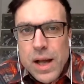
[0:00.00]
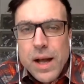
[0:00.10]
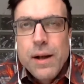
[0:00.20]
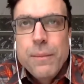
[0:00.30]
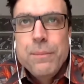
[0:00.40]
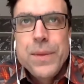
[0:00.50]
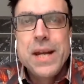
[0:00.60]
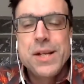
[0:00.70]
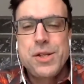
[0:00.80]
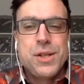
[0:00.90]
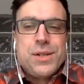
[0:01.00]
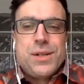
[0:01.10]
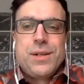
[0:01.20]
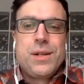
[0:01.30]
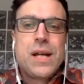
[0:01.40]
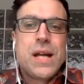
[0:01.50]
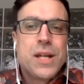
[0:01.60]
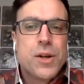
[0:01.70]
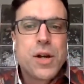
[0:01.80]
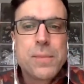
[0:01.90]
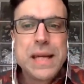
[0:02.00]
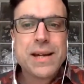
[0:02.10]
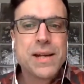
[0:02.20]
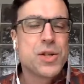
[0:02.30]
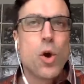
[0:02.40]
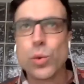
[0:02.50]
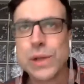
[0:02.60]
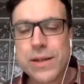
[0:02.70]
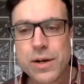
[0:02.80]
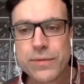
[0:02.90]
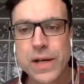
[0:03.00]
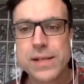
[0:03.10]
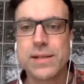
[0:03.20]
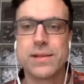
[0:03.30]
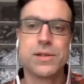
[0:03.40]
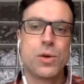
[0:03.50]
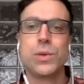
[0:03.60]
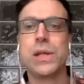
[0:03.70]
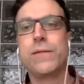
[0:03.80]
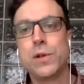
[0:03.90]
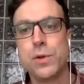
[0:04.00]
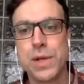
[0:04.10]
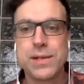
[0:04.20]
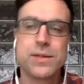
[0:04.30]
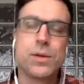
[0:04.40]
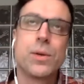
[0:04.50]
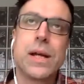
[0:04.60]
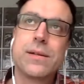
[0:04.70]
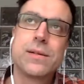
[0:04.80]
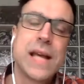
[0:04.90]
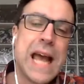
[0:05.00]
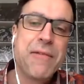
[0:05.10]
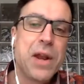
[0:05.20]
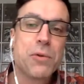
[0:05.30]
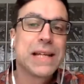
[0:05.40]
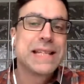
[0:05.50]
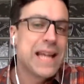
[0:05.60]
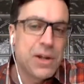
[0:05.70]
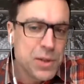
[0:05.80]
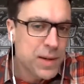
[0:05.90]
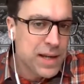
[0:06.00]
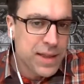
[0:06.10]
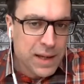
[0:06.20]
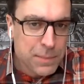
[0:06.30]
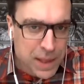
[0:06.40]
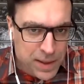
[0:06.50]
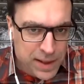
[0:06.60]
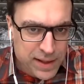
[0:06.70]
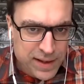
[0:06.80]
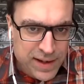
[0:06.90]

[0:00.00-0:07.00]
And it's just, you know what I mean? And it's only their devices. It's only if you do this. It's only, and they don't really tell you anything about it.